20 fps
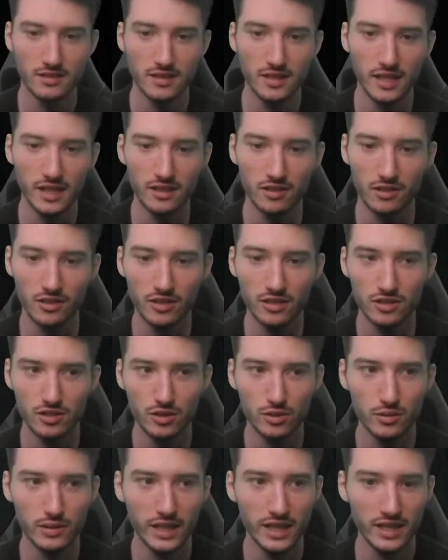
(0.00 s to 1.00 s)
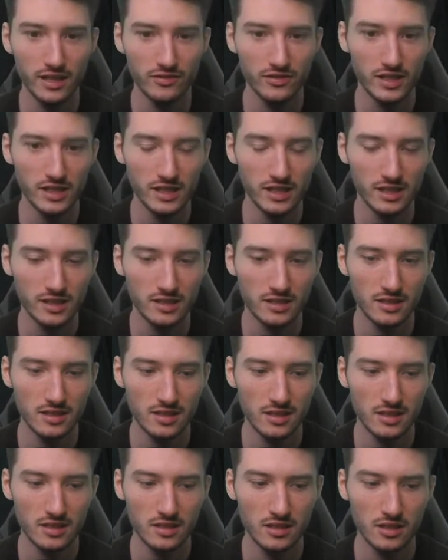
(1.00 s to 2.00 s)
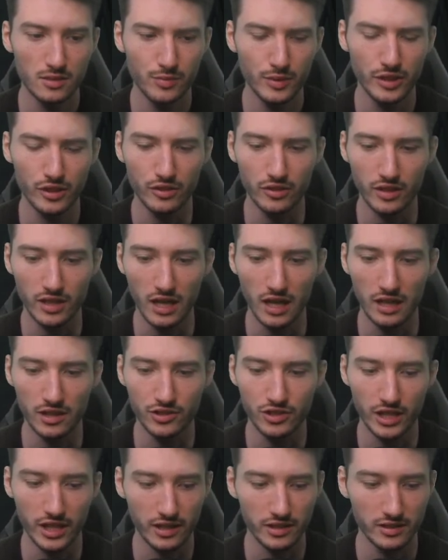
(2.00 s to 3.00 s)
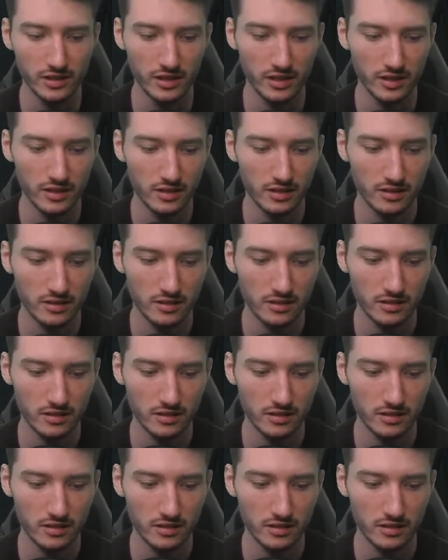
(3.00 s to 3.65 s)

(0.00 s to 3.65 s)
ain't gonna do anything. It's a pretty good card, Shacklegeist.